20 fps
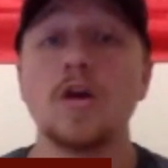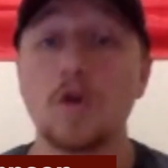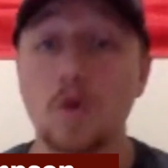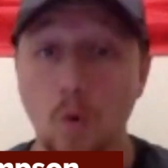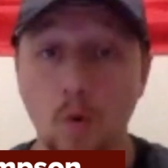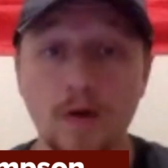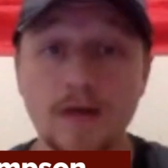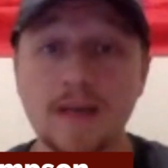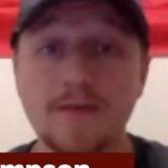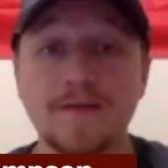
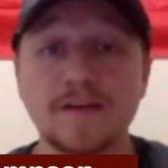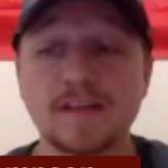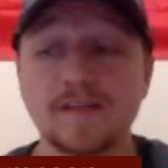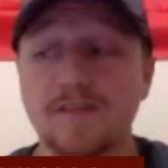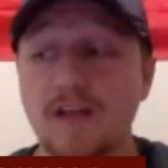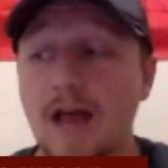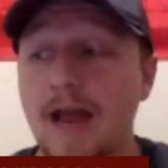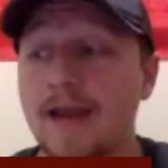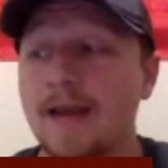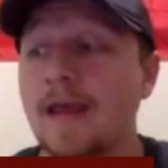Your
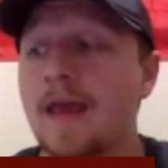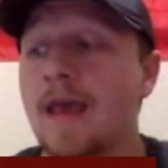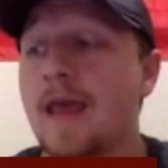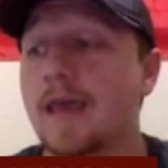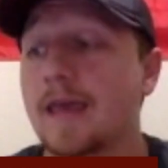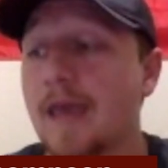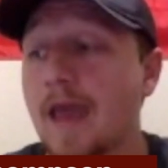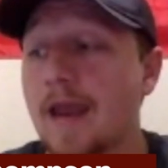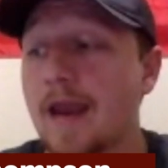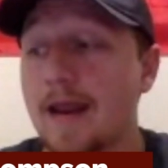defensive line
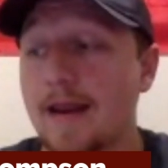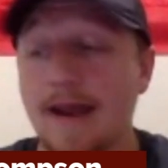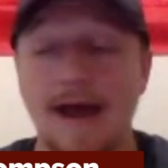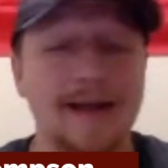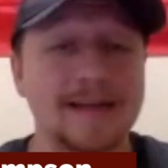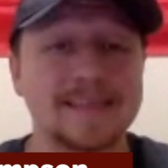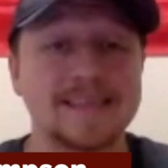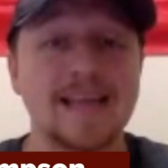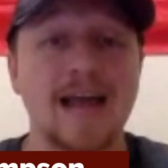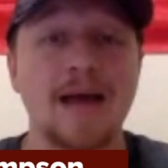
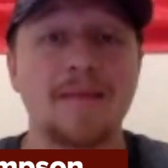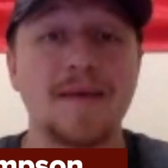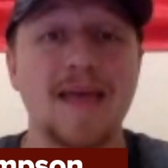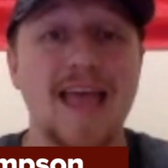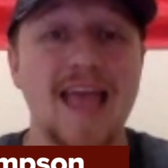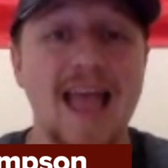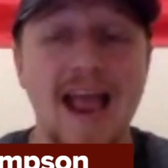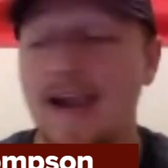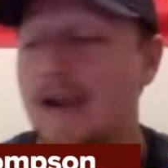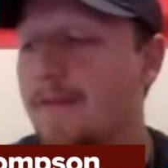cannot stop
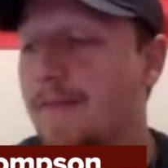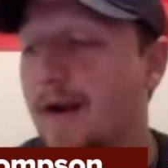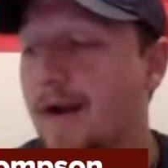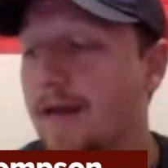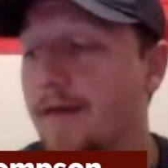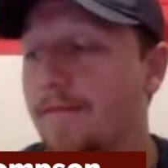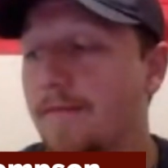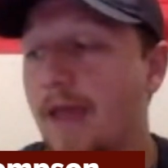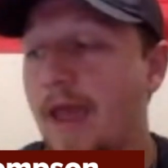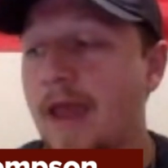
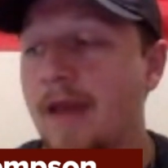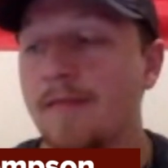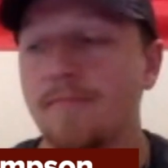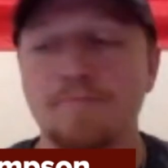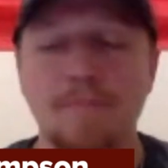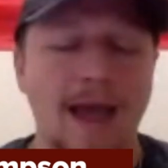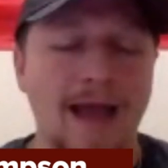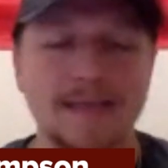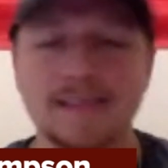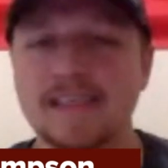anybody. And
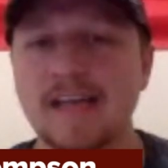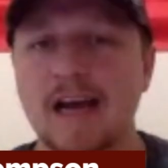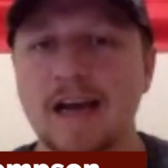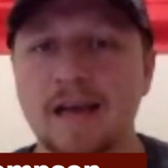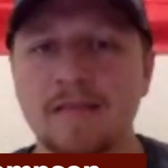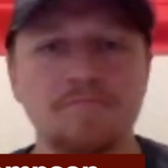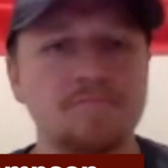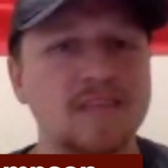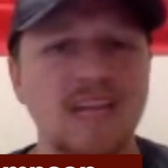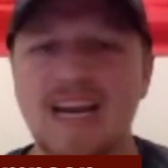Max
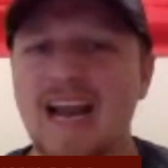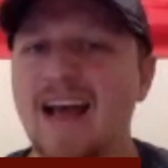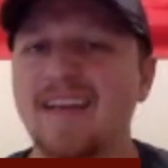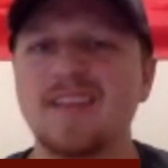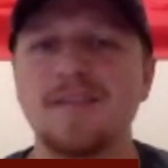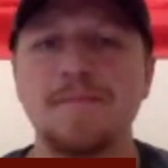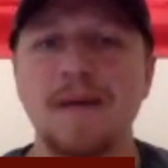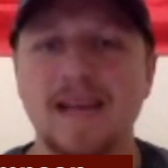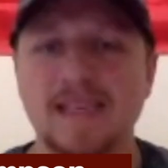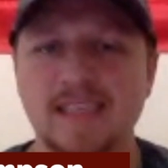Duggan didn't
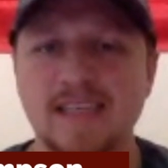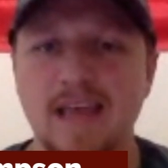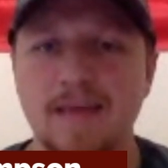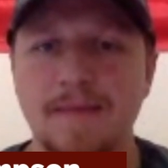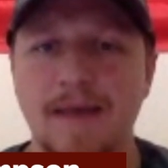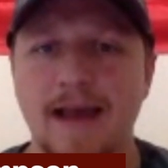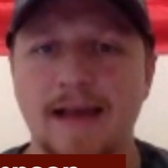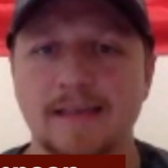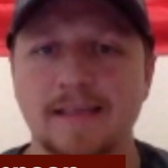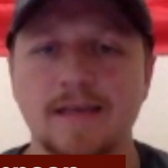have the best day
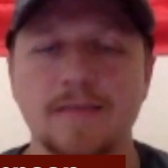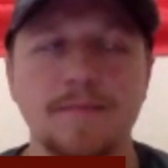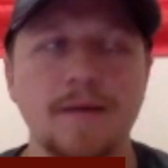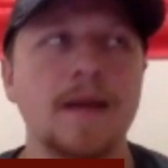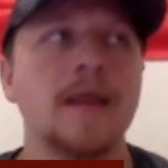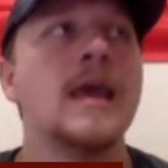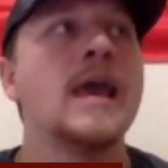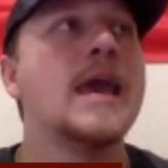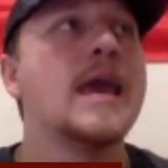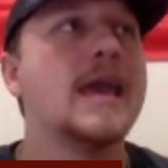passing,
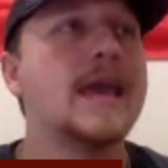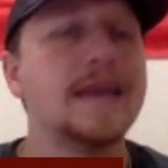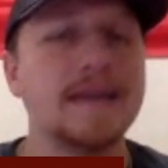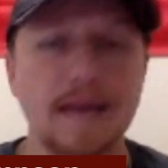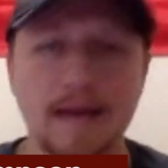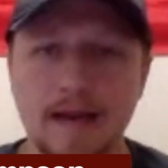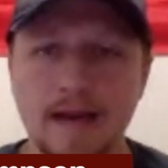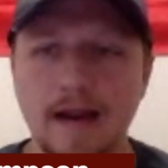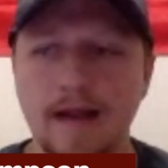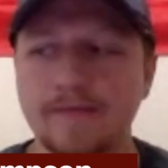but he
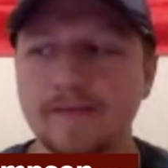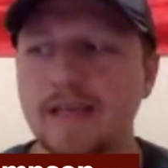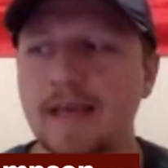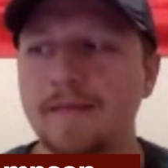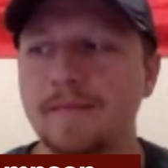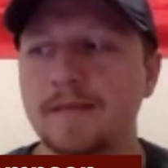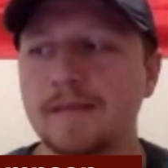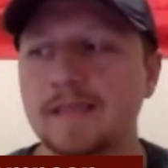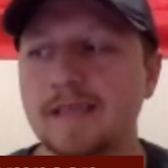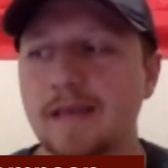did enough to
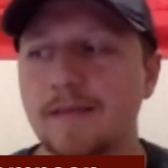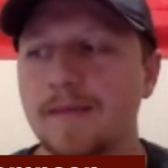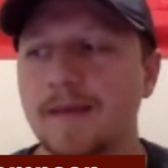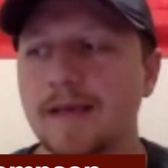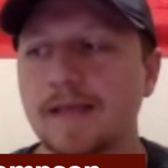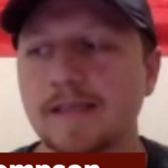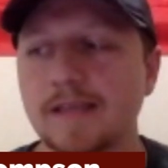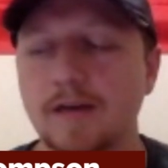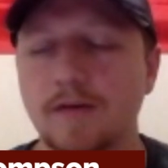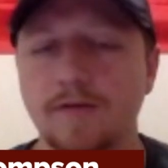keep this team in
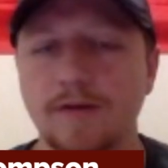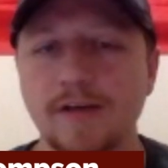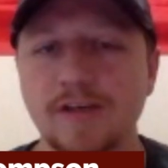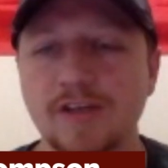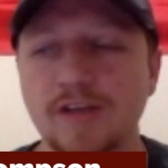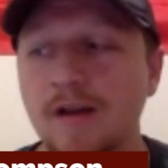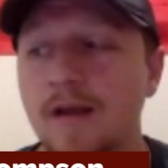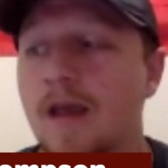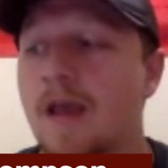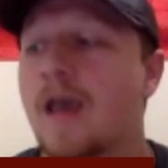
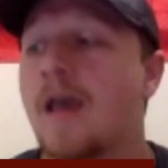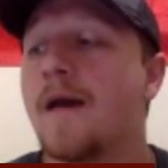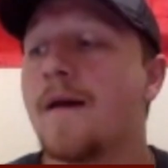consideration.